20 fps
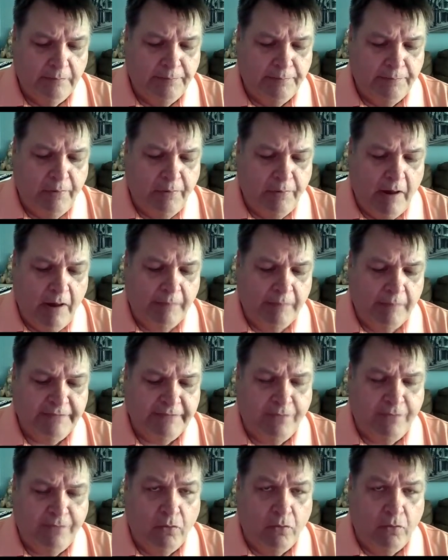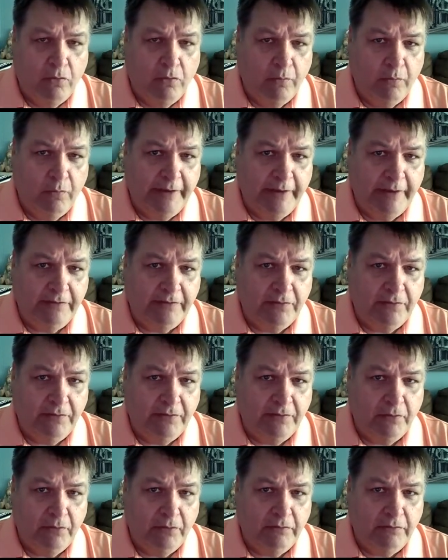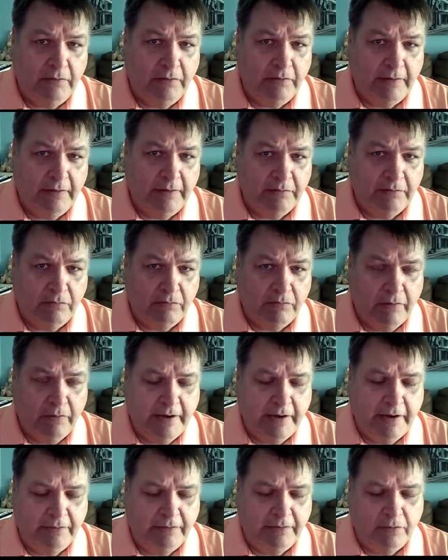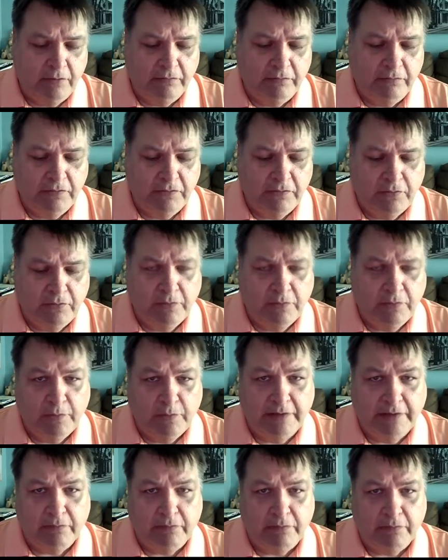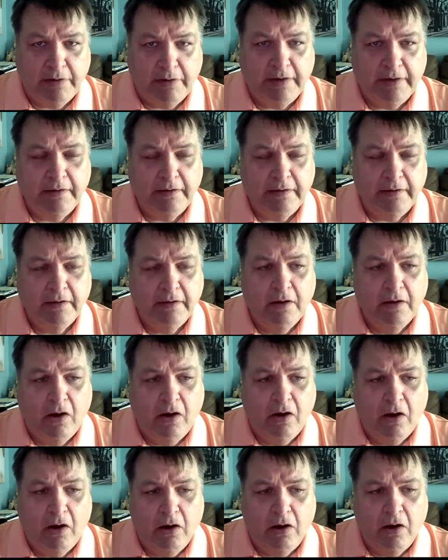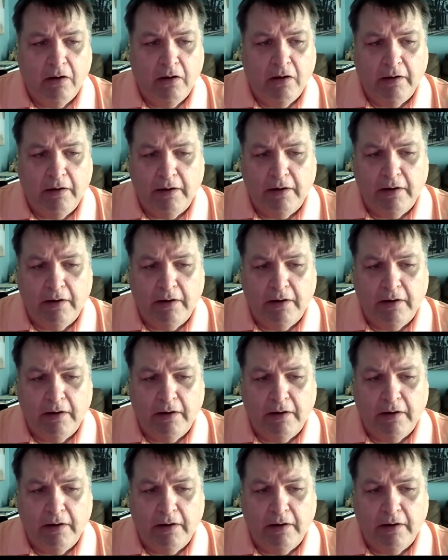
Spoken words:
Prompts for week 2 and 3, and there are 2 in week 3, are